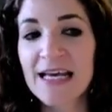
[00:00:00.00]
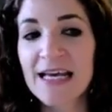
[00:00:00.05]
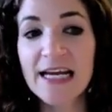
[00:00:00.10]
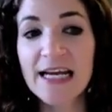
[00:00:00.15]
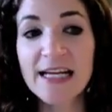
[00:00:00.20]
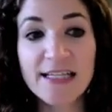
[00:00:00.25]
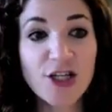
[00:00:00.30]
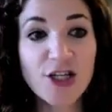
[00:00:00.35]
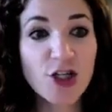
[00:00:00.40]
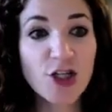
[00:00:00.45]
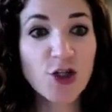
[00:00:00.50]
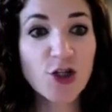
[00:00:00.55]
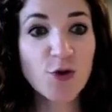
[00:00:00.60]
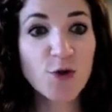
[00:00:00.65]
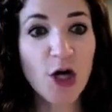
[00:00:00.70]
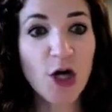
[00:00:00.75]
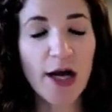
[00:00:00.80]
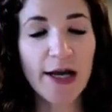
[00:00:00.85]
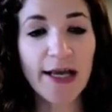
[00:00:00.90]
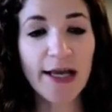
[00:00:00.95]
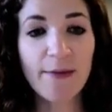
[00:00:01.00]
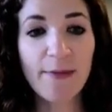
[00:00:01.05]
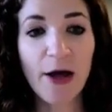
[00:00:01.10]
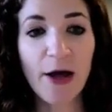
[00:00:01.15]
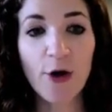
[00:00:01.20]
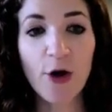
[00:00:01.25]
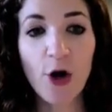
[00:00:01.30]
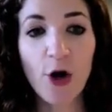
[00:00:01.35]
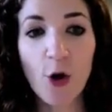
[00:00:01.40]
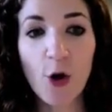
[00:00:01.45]
In addition to talking
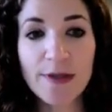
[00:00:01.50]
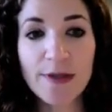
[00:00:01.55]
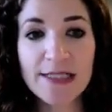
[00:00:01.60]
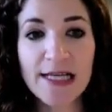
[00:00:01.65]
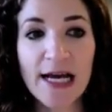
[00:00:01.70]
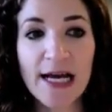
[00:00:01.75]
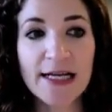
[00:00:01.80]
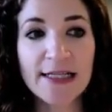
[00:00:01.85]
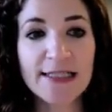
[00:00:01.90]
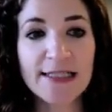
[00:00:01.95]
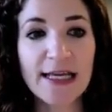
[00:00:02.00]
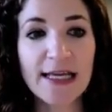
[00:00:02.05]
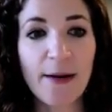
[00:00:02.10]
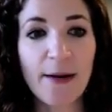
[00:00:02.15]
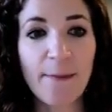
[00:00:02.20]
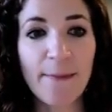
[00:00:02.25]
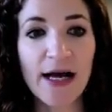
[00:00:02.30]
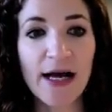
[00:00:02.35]
about open science in